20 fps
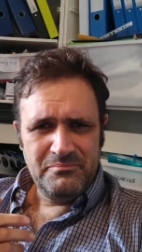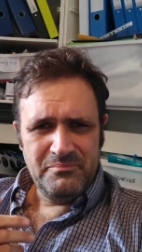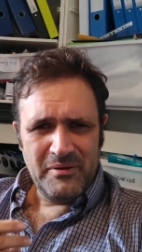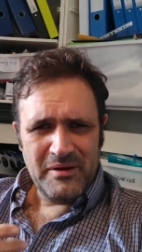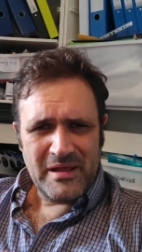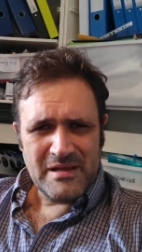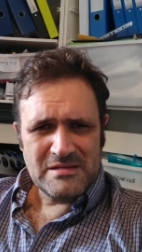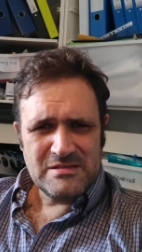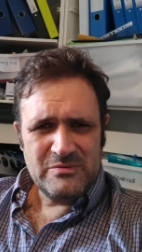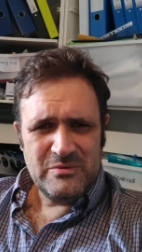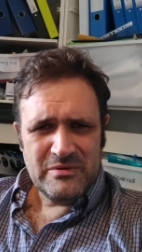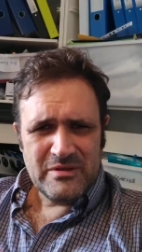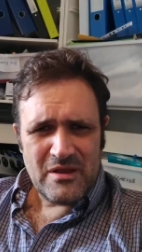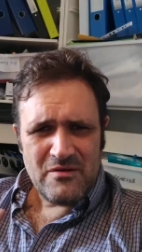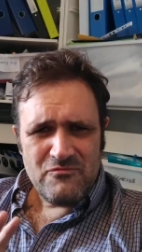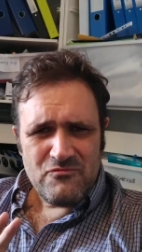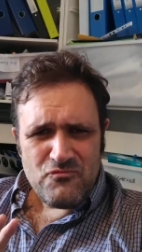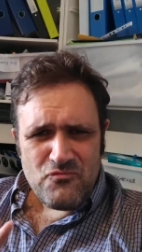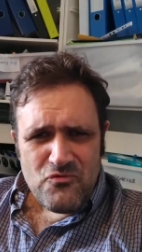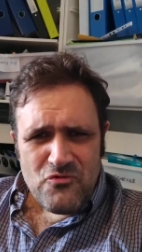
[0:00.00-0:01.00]
But actually we
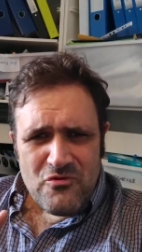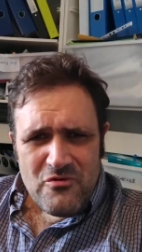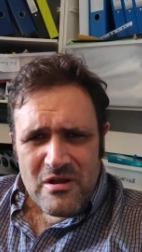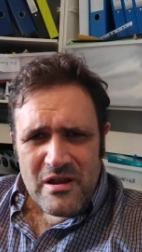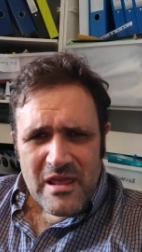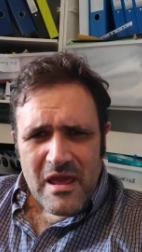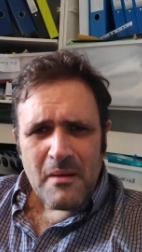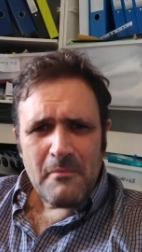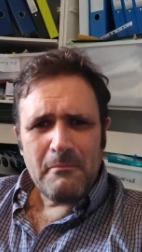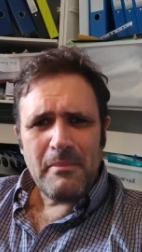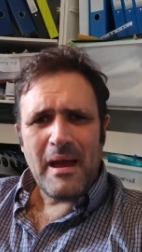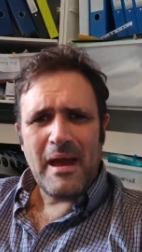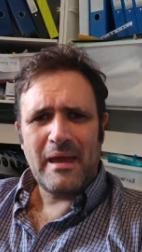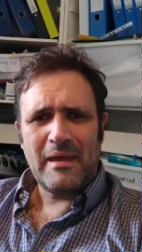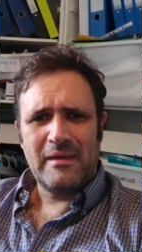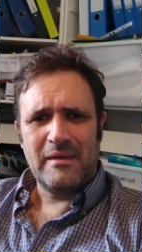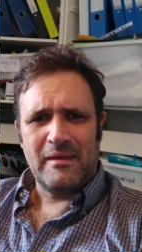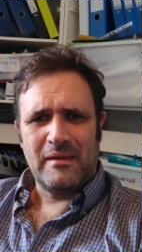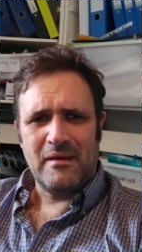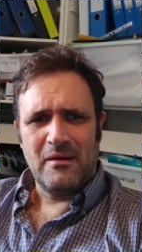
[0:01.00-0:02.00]
don't really
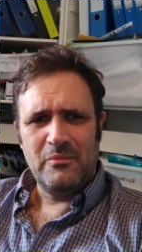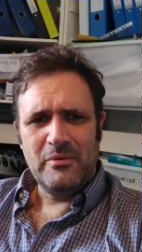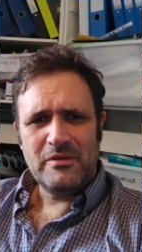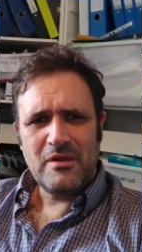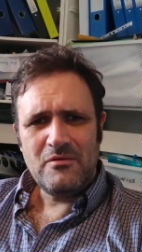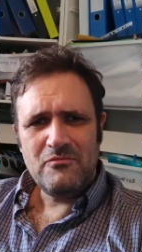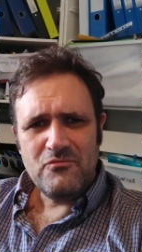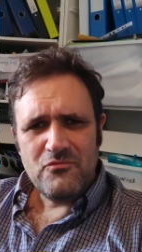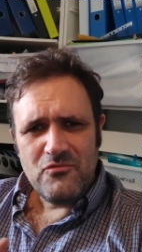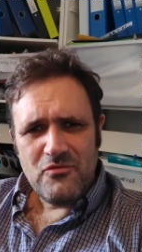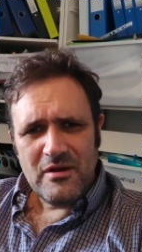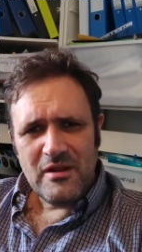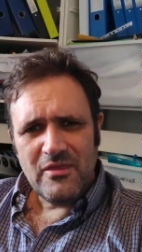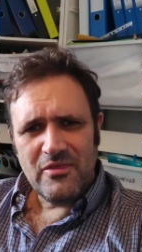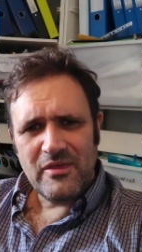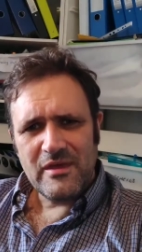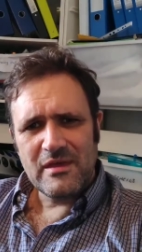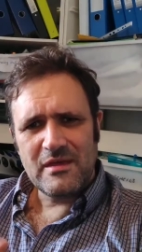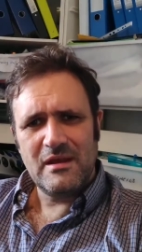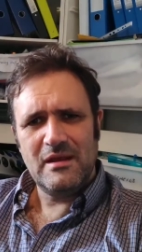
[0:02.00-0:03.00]
unpack it, and we don't really
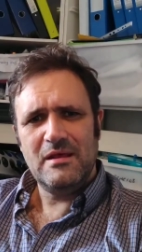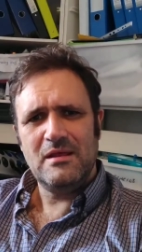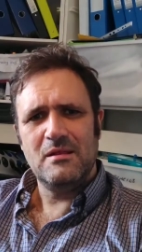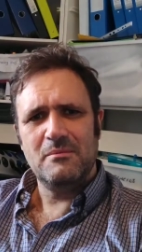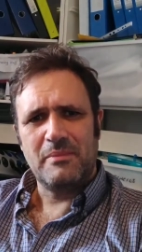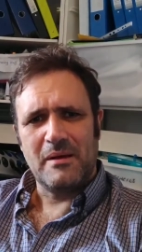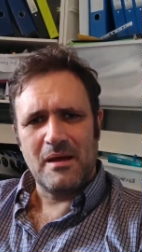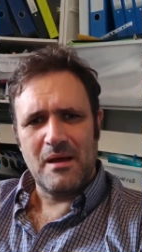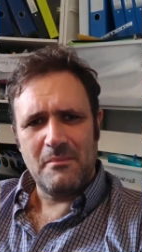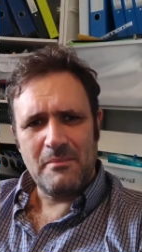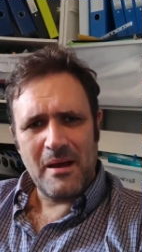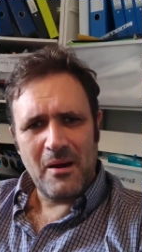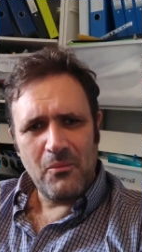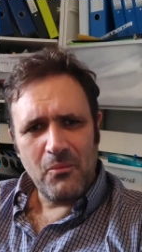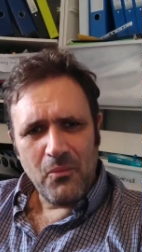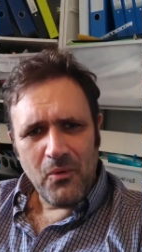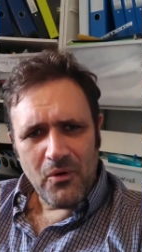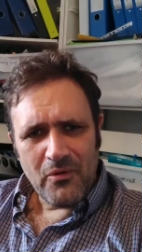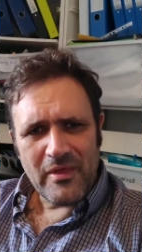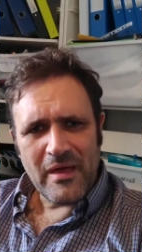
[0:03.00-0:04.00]
think a little bit about
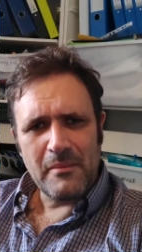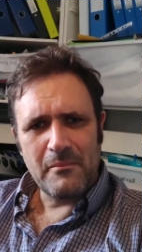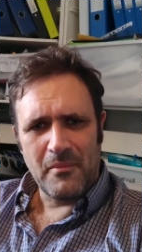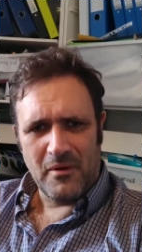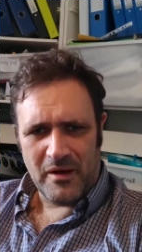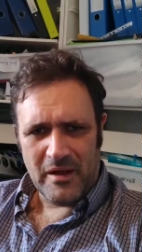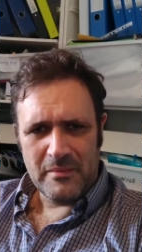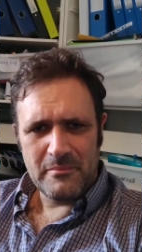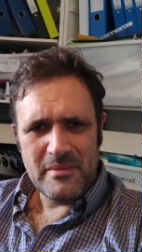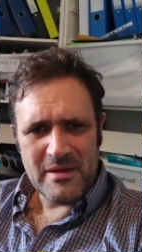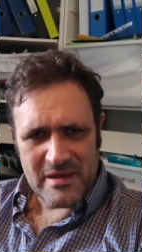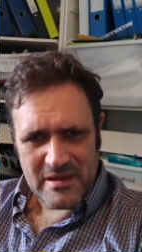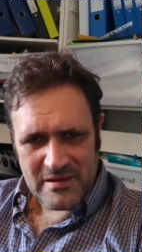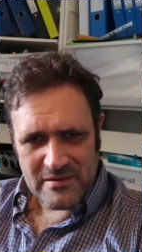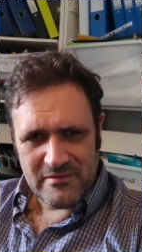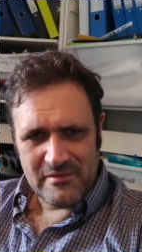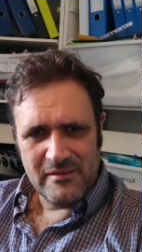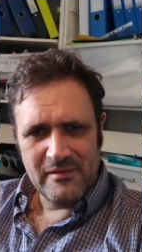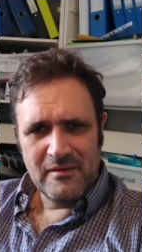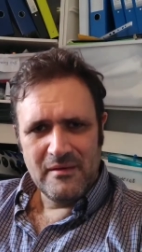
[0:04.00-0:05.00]
what that might
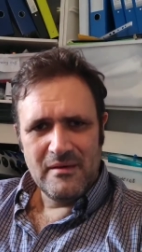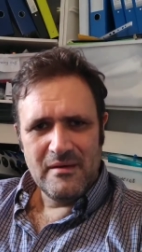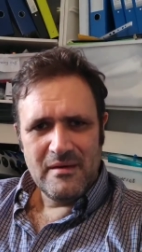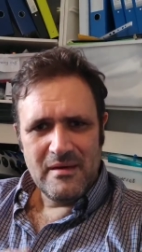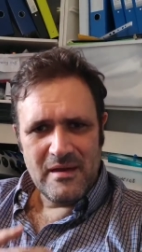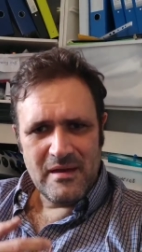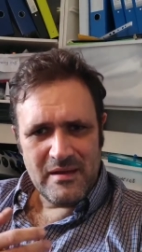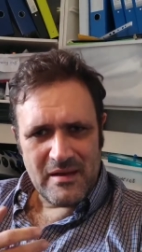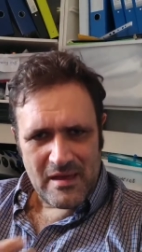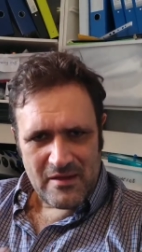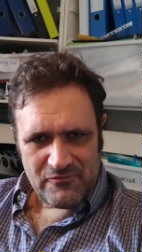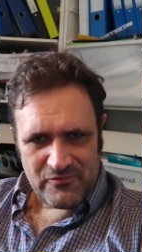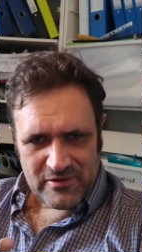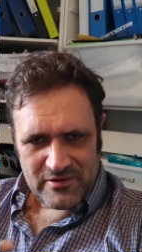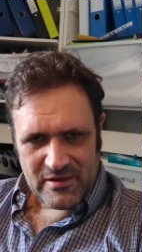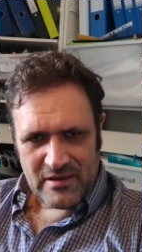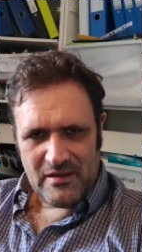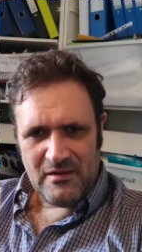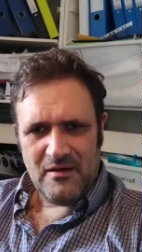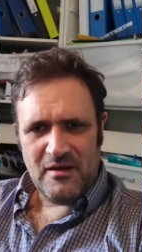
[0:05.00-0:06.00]
mean in
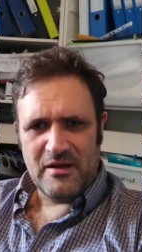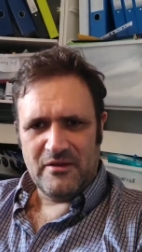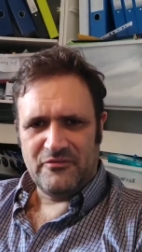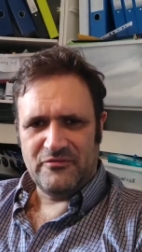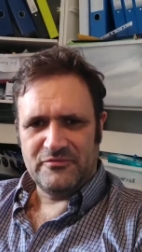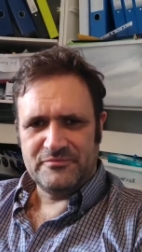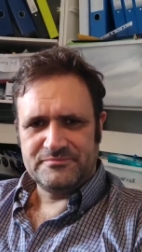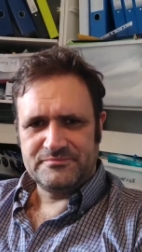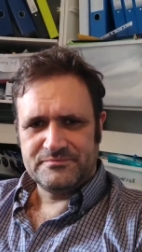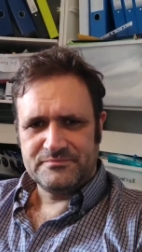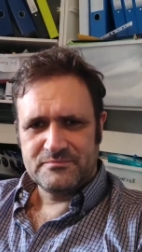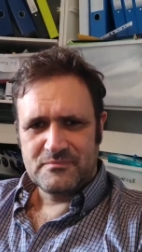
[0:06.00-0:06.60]
everyday life.